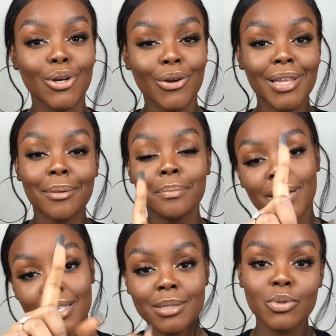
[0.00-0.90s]
girly,
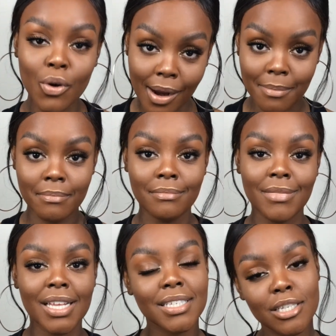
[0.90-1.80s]
please subscribe
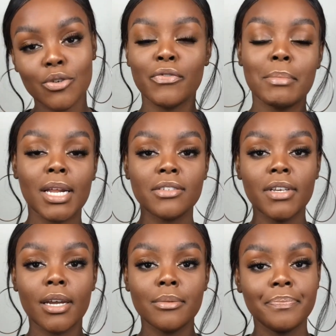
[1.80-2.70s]
and stay tuned for my next
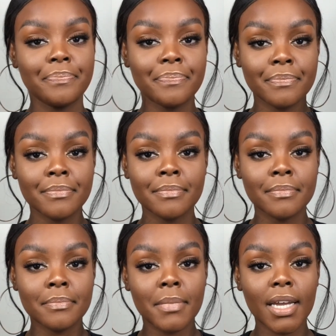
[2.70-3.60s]
video.
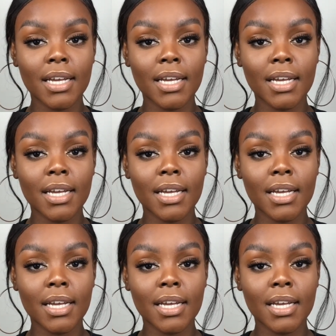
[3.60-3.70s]
Bye